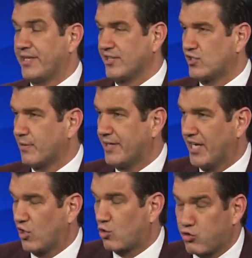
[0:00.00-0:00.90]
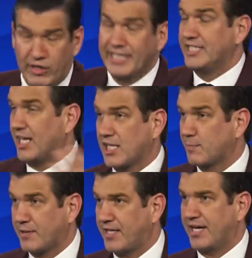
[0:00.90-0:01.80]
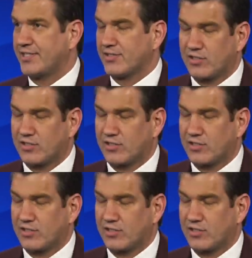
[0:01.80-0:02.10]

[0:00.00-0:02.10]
there's going to be crazy expectations